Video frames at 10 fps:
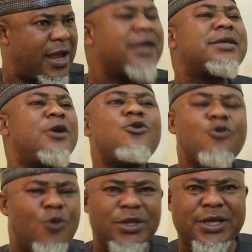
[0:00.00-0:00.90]
I tell
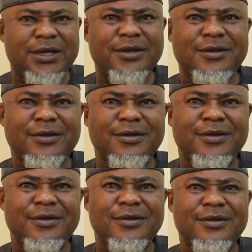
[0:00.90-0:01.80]
you one thing.
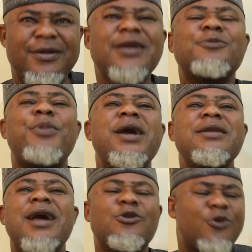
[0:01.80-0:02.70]

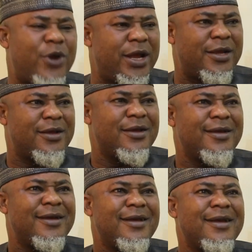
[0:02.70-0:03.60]
Despite the outcry,
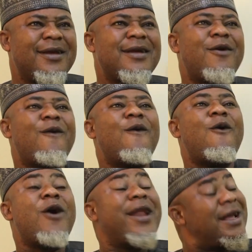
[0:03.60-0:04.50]

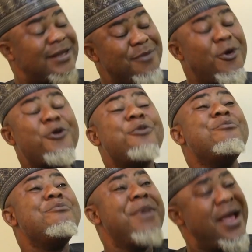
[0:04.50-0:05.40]
organized labor
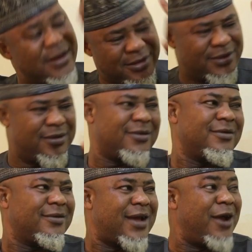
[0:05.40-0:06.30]
remain.
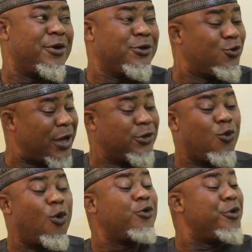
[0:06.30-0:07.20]
I use
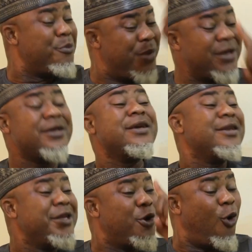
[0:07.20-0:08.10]
the word remain.
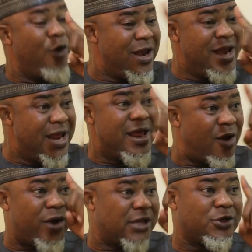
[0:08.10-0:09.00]
The
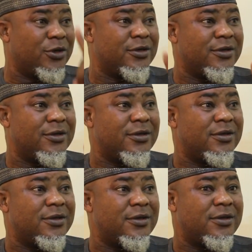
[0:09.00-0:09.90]
only organization
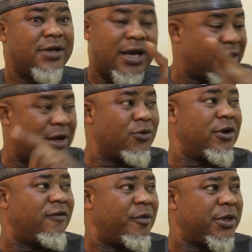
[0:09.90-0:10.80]
that can tackle
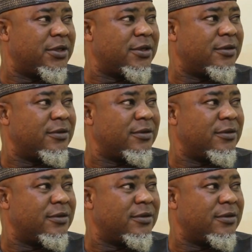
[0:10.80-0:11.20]
the government.